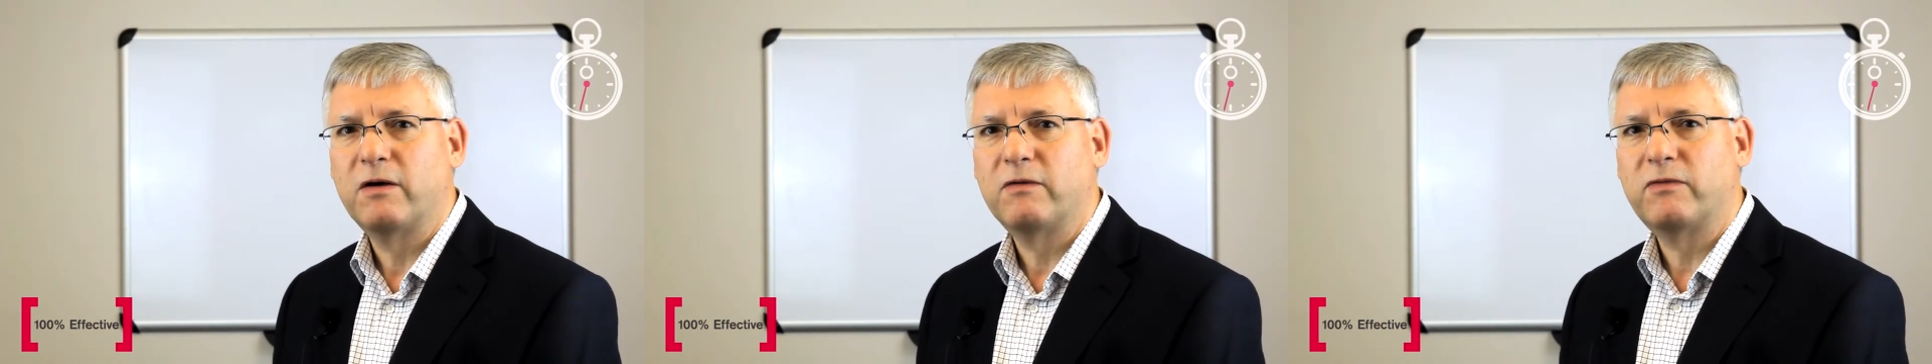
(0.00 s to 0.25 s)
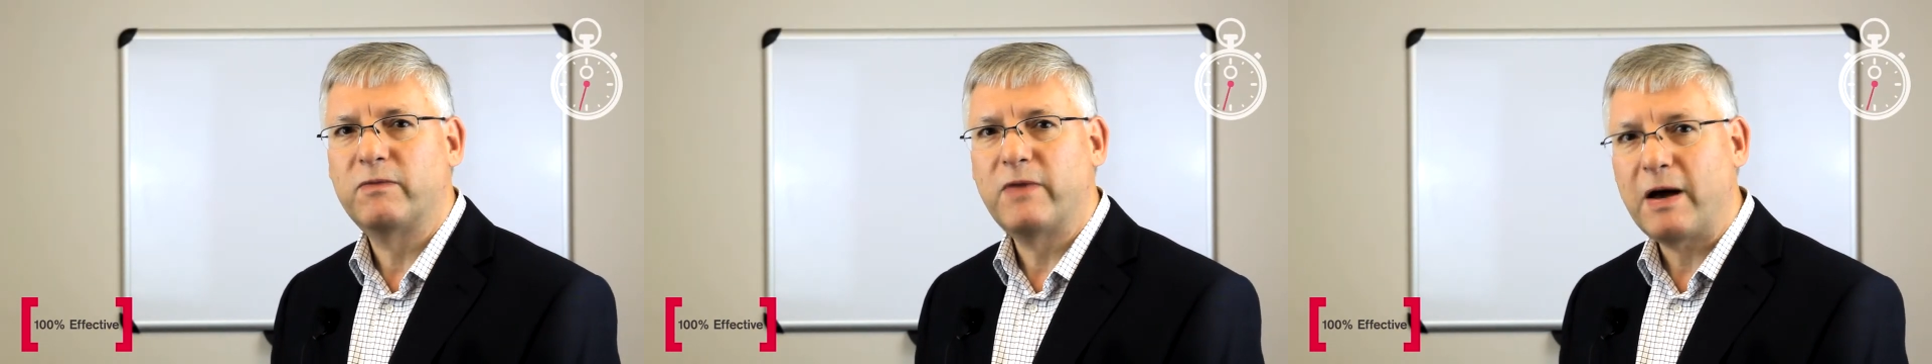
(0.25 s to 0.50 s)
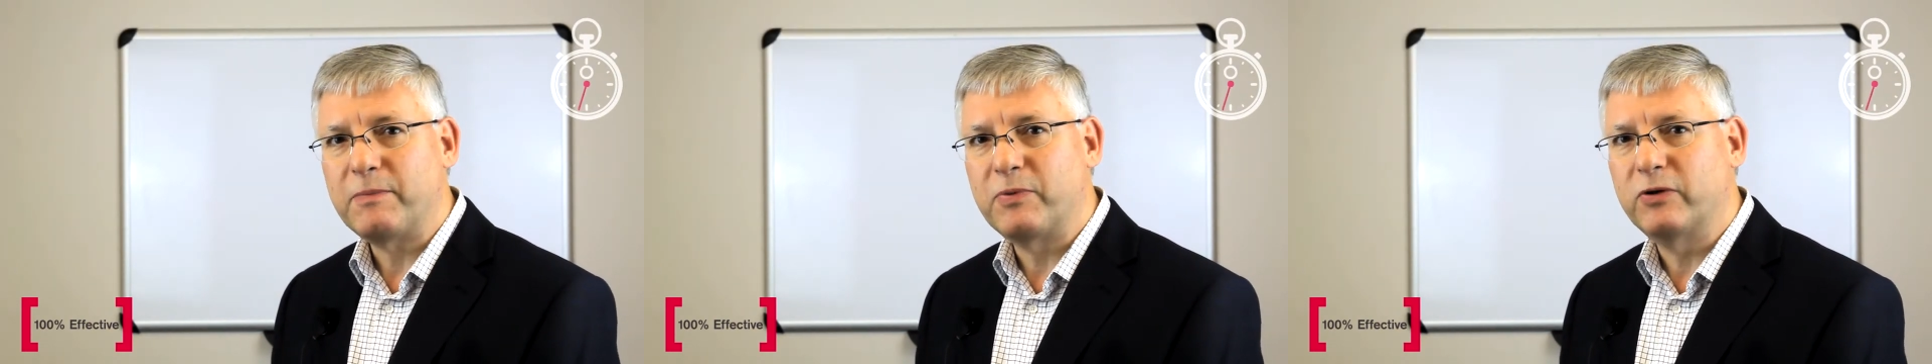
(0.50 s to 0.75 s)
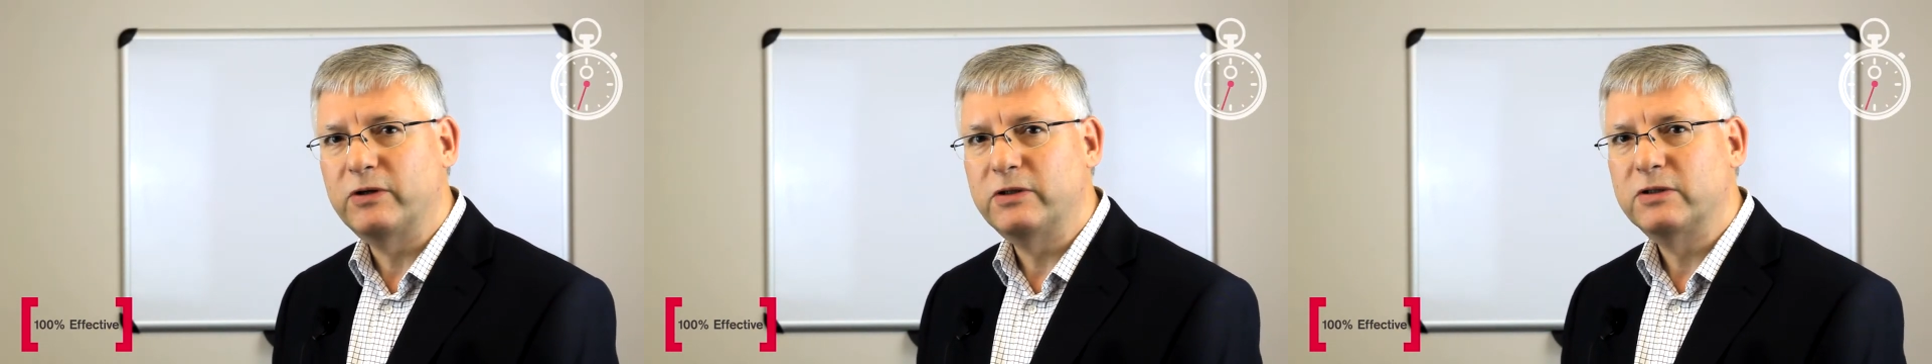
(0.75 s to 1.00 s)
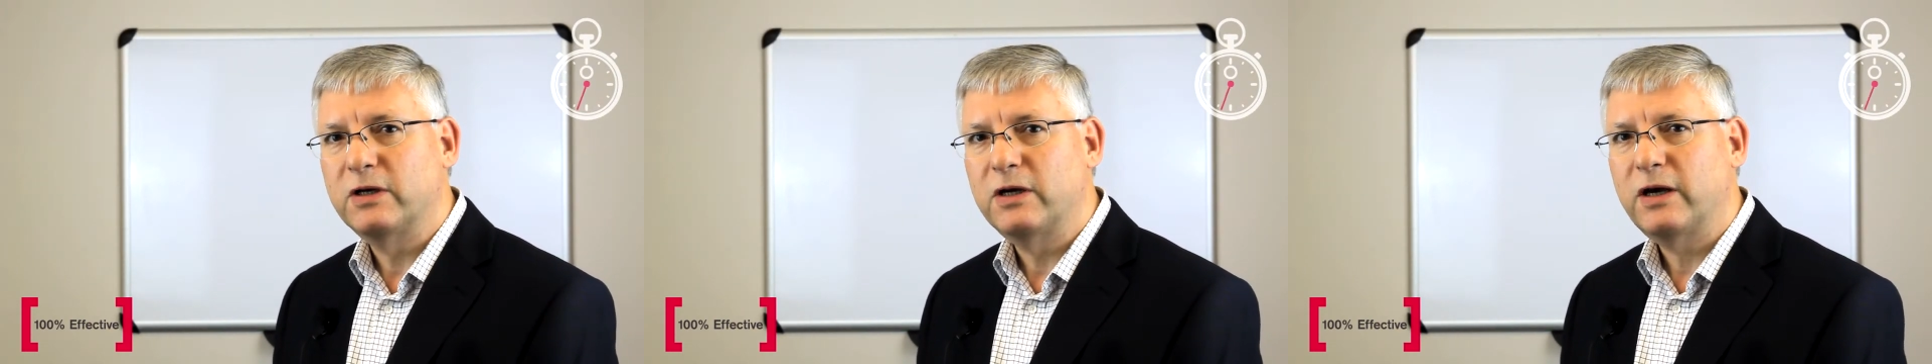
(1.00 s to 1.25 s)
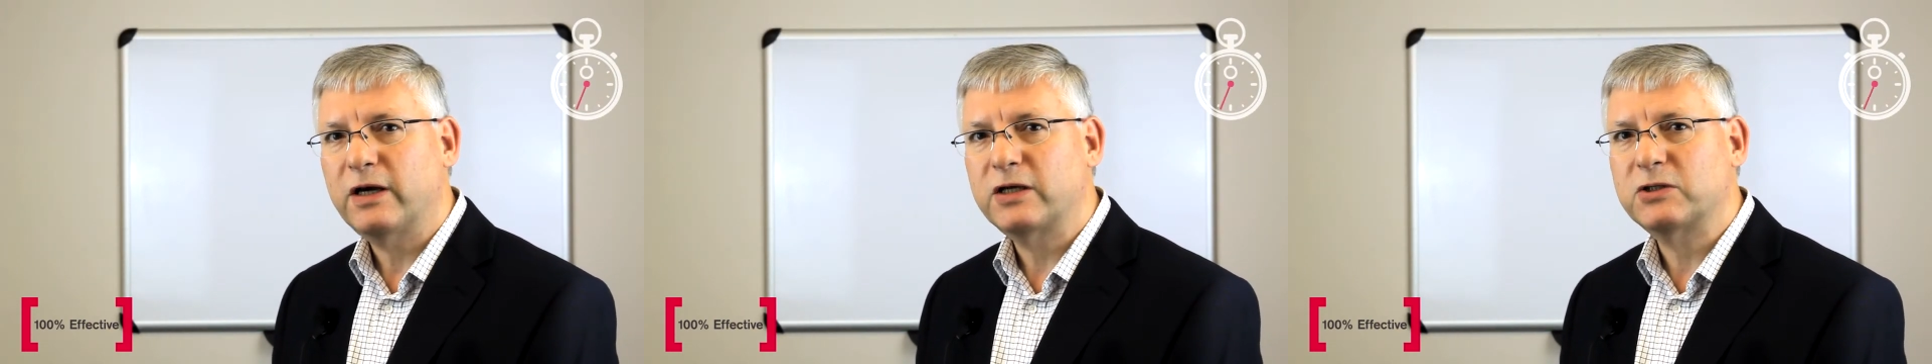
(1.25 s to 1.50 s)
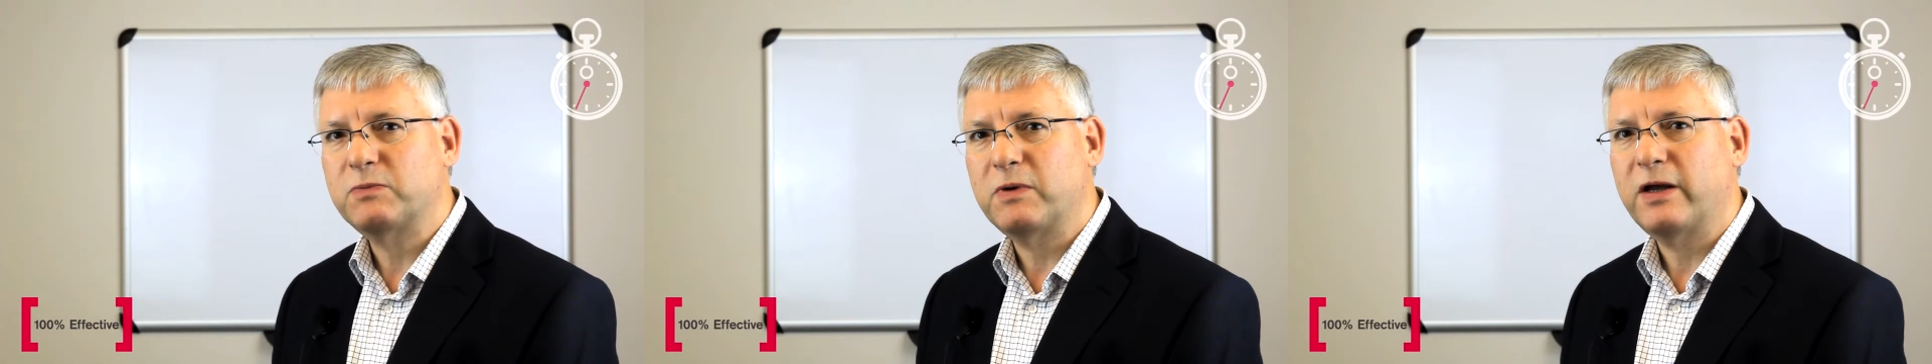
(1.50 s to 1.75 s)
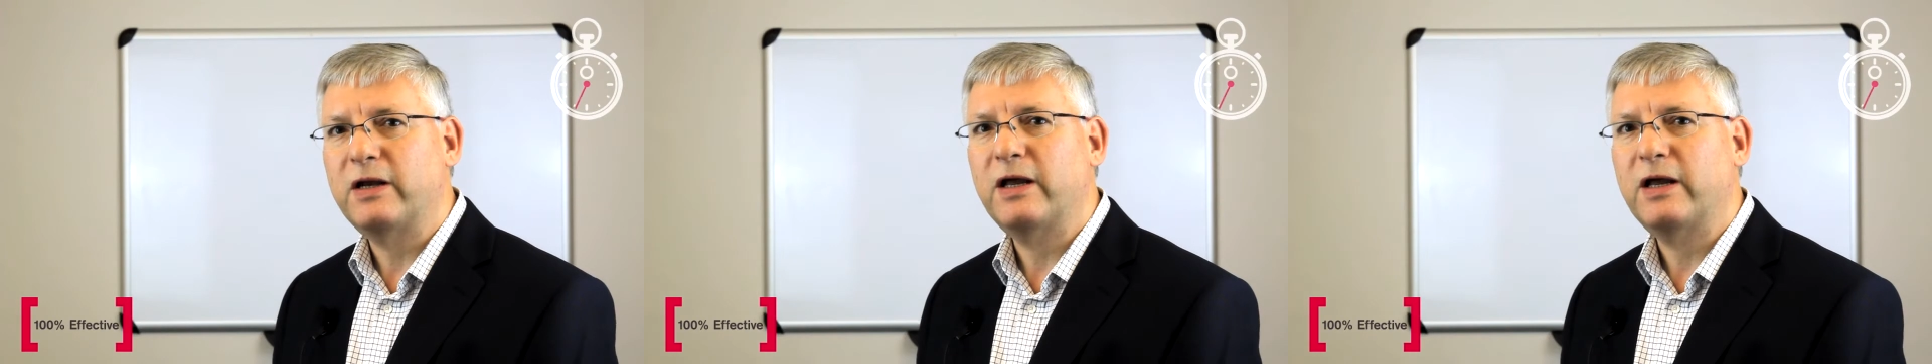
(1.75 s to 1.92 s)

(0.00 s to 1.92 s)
From that point, explain